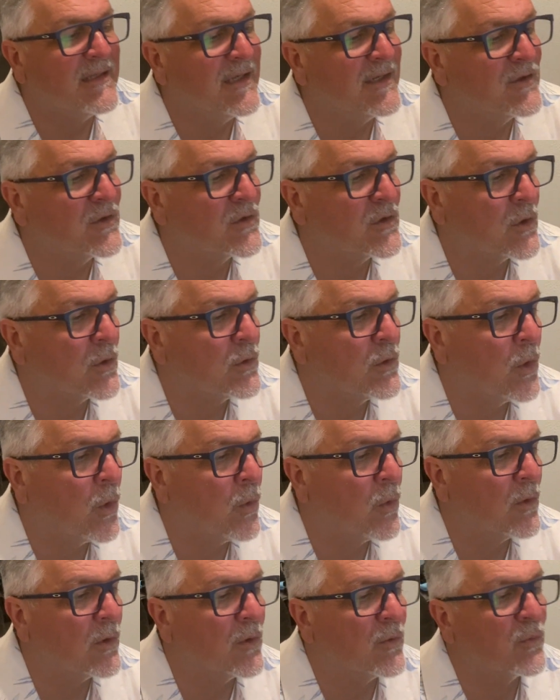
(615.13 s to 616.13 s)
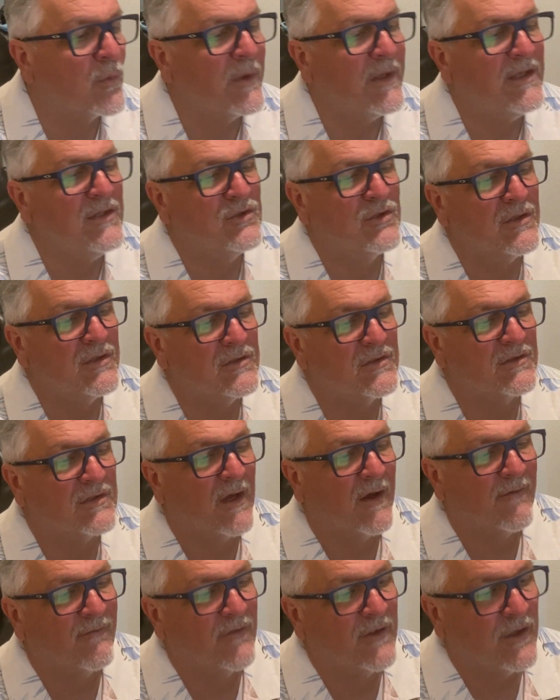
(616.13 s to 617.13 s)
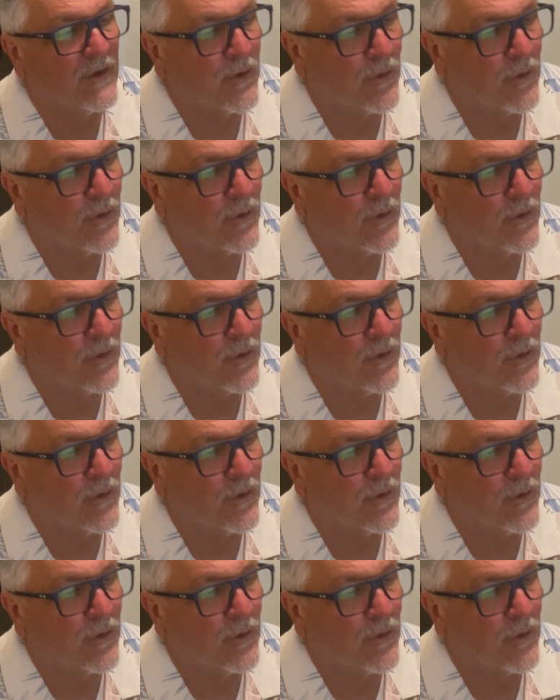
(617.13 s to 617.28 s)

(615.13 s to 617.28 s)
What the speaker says: into the lower regions of the